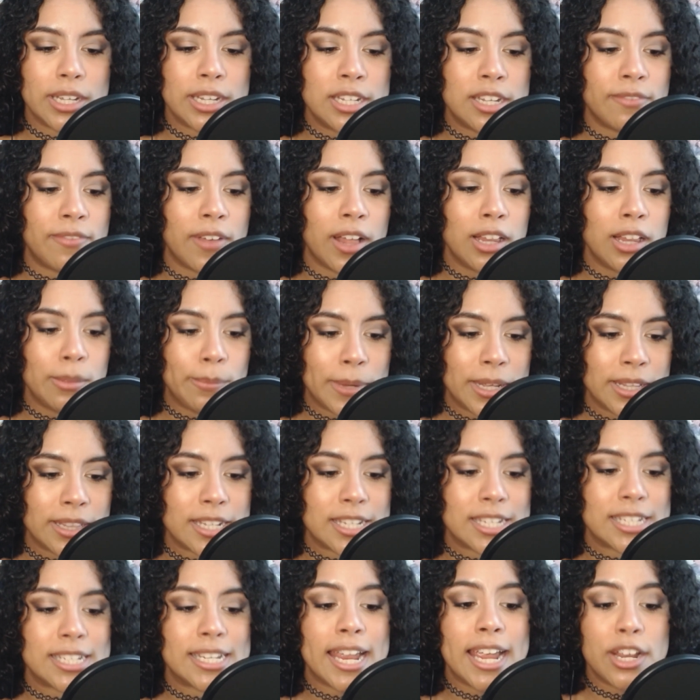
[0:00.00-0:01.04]
developing the
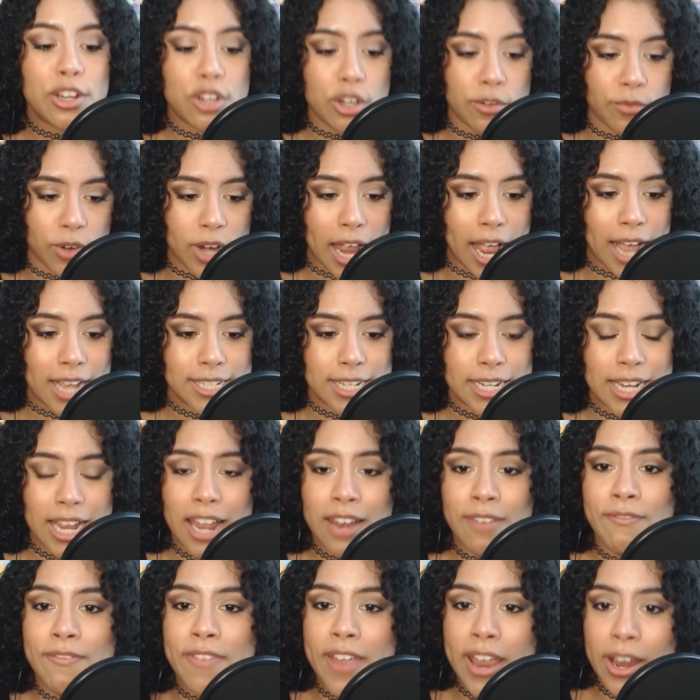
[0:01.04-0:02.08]
standard for casting
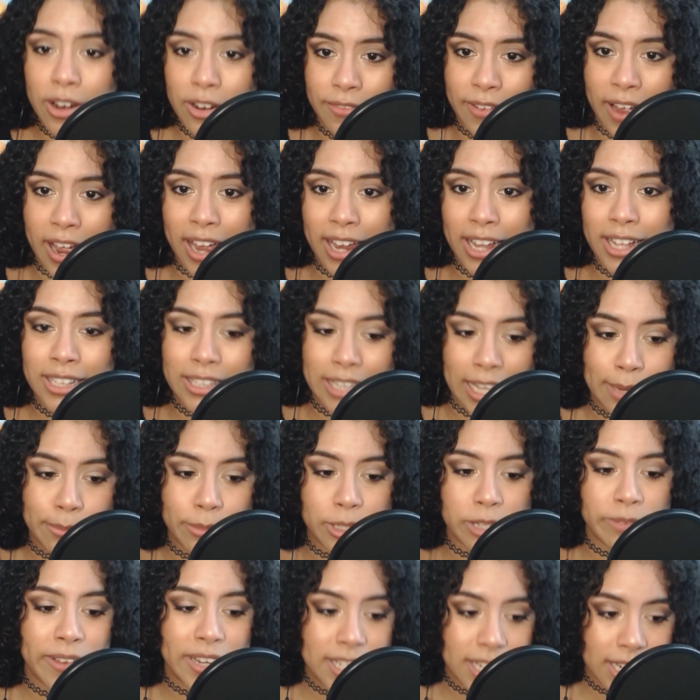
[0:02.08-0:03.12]
and verifying claims
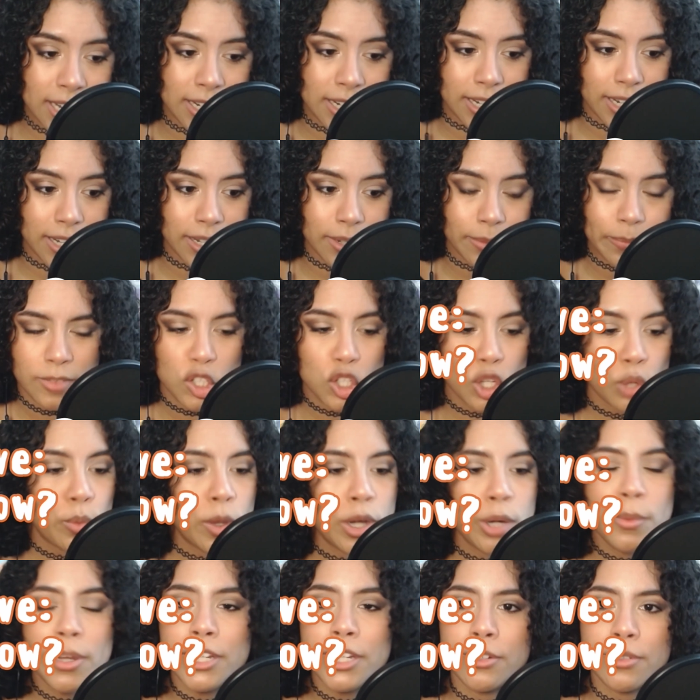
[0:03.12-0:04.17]
of identity. So what
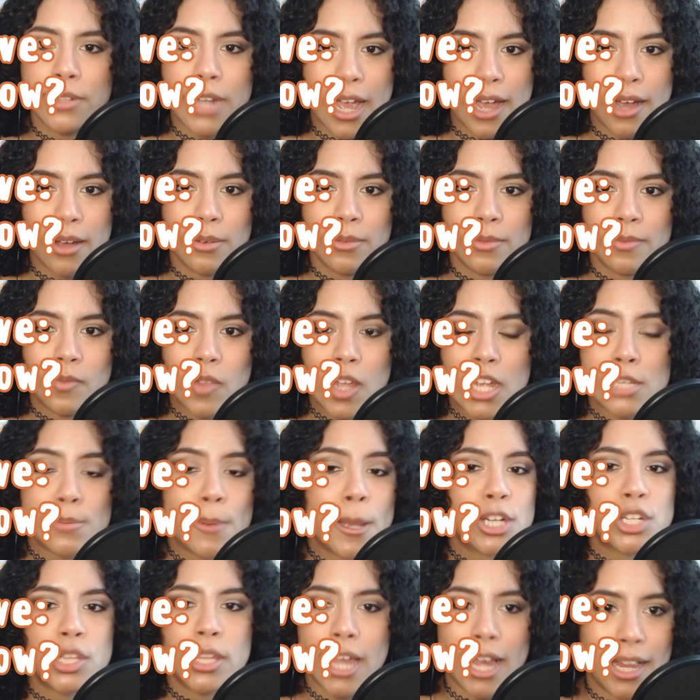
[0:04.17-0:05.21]
do we do now?
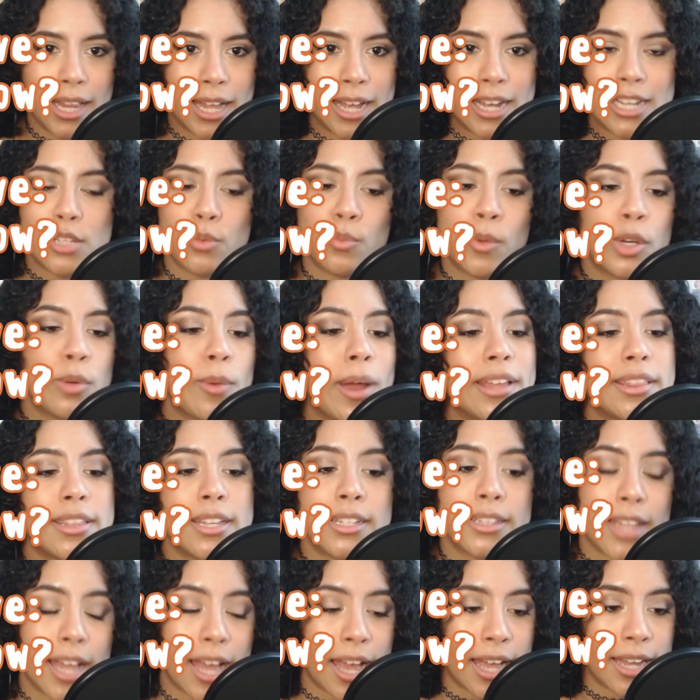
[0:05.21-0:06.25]
Especially allies. What do I
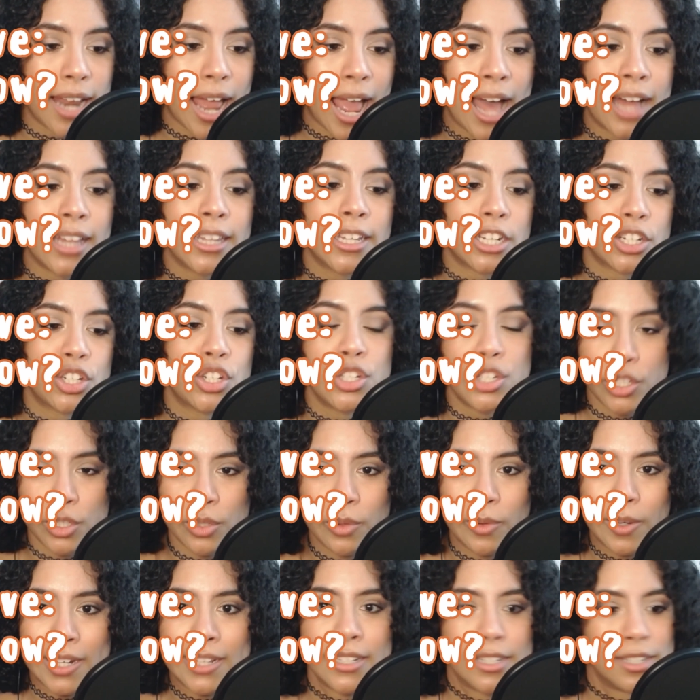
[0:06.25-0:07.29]
think that allies should do
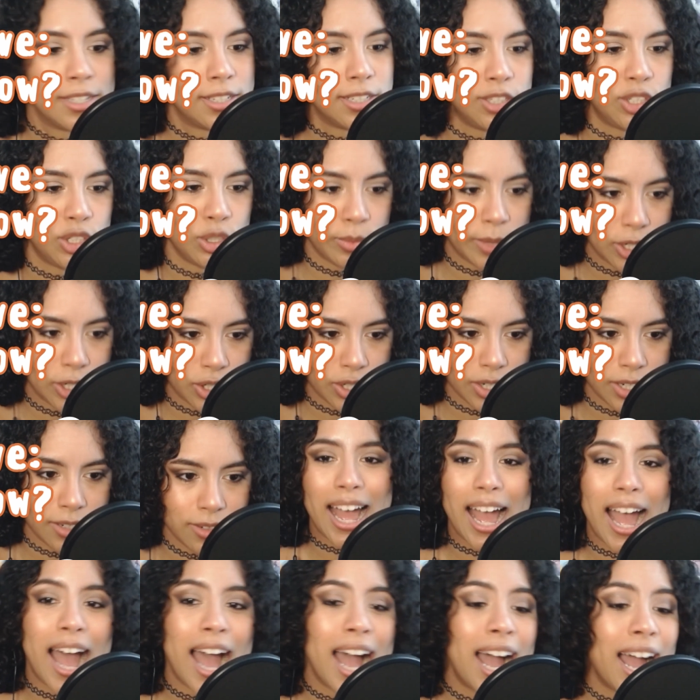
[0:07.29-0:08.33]
in this situation?
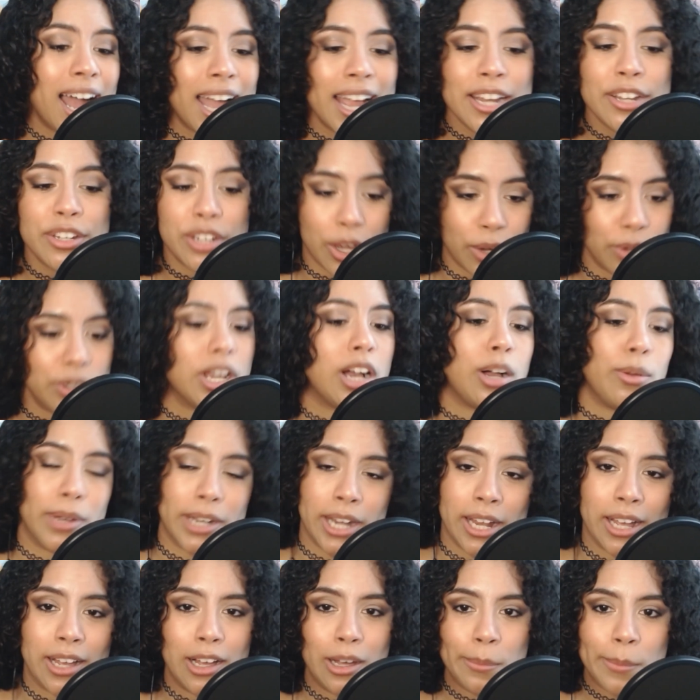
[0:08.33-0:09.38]
I know y'all want
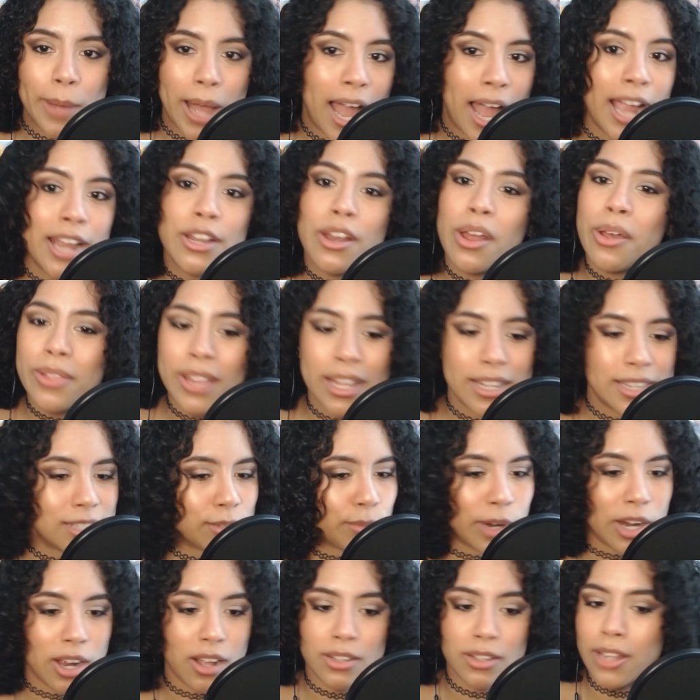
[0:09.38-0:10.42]
to help. I know that's
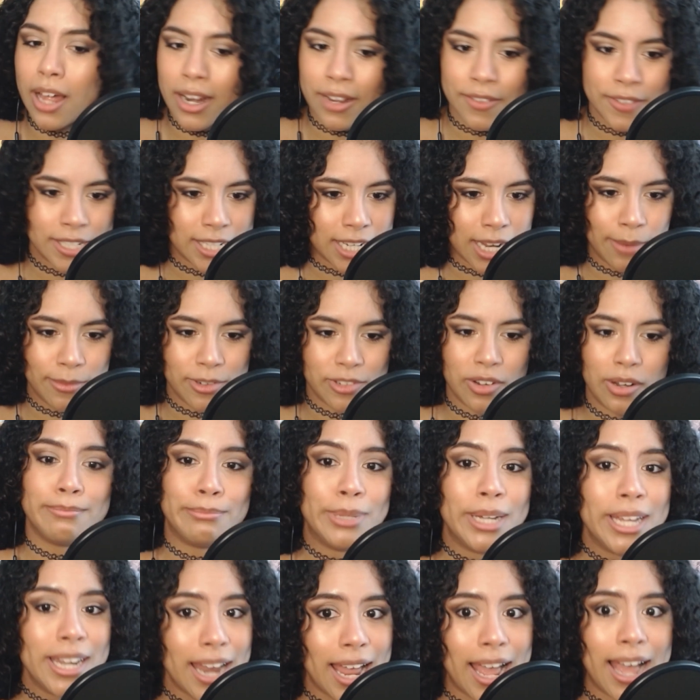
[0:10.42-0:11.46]
where a lot of this comes from.
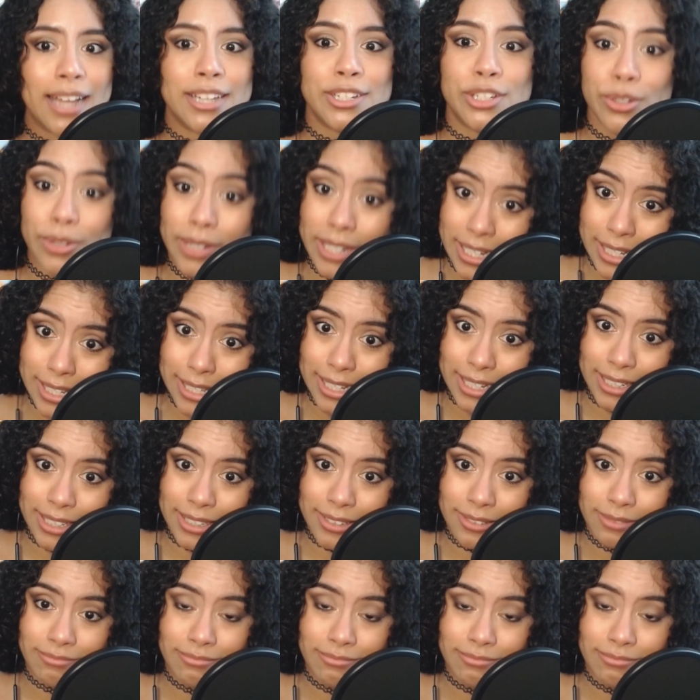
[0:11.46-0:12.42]
But as you can see,